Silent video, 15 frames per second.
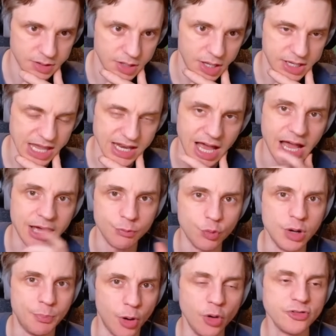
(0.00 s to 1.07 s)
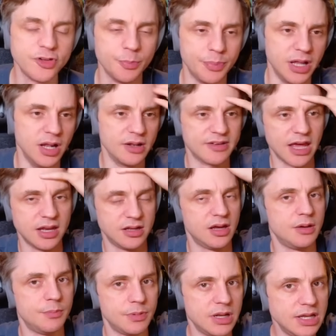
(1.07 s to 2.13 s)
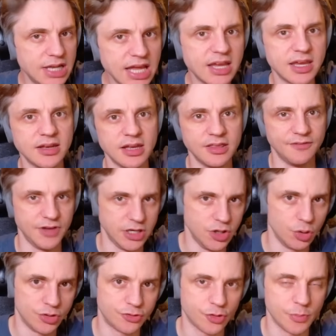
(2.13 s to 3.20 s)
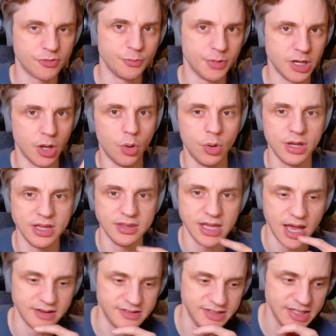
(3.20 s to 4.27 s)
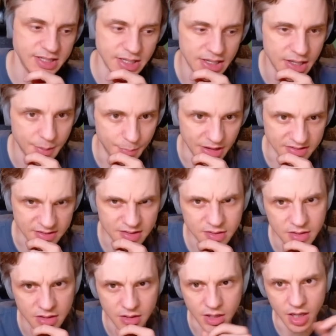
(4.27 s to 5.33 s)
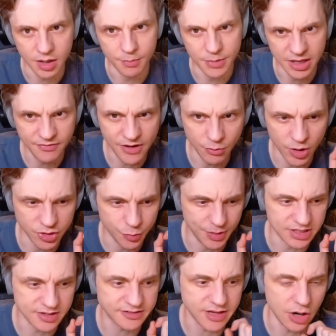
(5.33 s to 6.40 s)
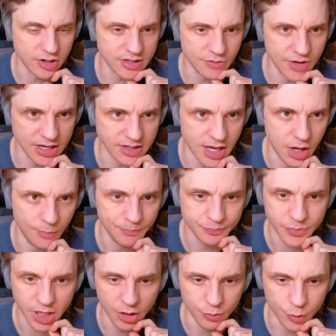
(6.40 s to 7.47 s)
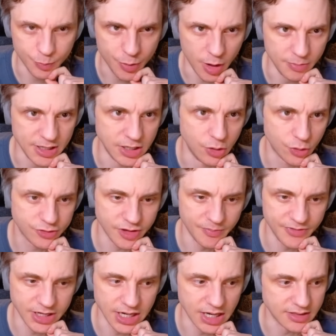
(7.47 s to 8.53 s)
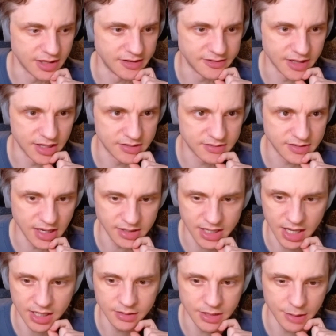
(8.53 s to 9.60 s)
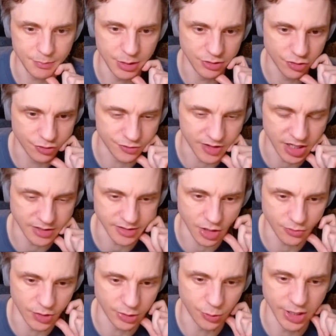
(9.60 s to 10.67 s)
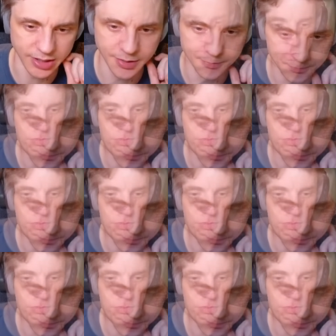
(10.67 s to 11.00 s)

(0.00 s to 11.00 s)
Again, I will post a build and link it in the video description below, the ID, but if I were to build this character right now, it would probably look something like this at 10k. Let me just figure this out real quick.